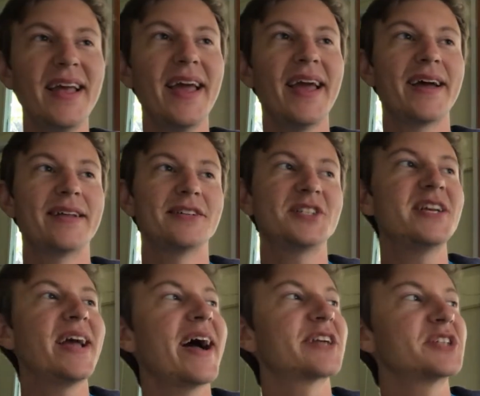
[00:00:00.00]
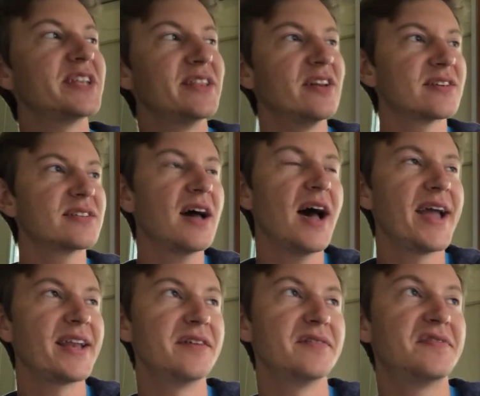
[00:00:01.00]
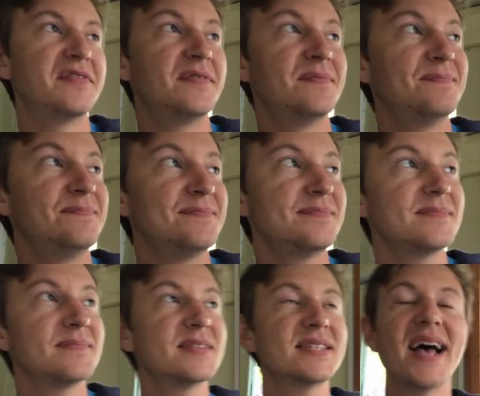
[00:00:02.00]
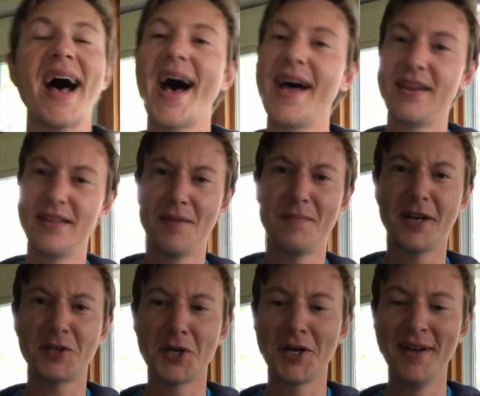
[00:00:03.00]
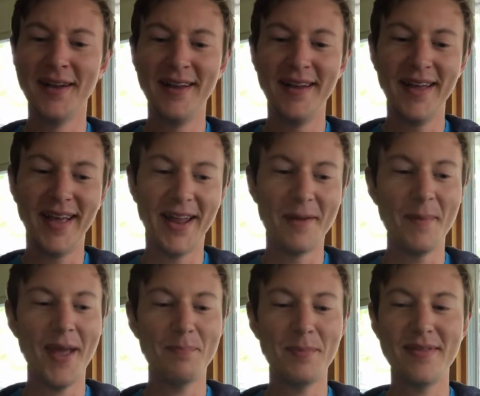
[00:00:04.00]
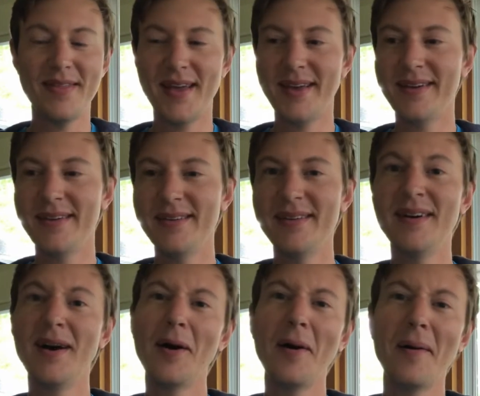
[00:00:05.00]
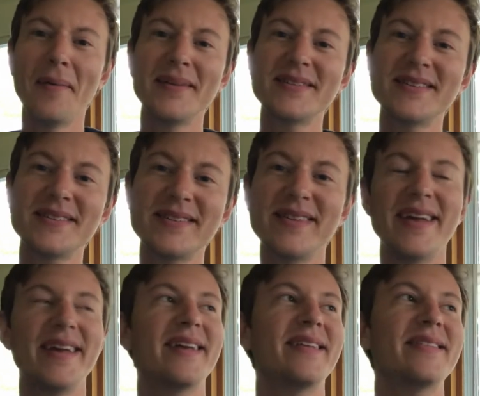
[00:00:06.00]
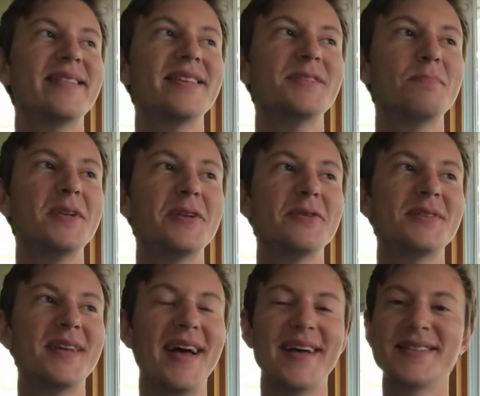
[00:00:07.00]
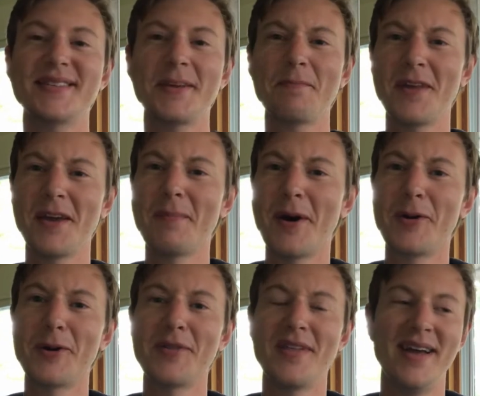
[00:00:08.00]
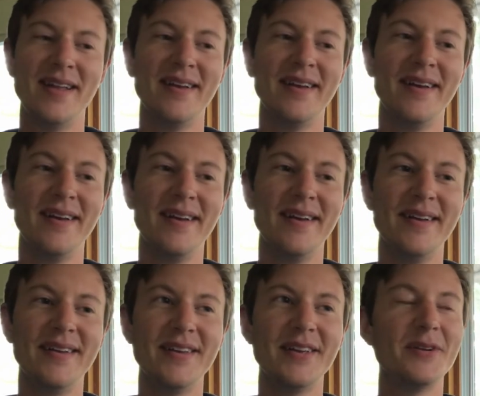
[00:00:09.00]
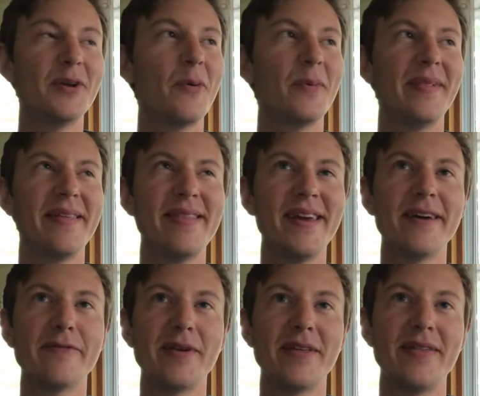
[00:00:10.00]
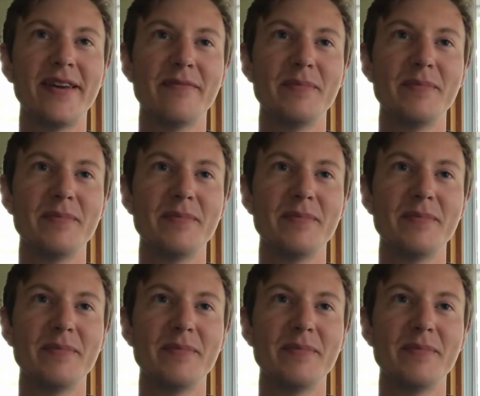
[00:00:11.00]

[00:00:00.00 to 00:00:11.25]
And she actually looked kind of sad in the picture. And it made me think, oh, this Medusa has something about her that you don't really think of when you think of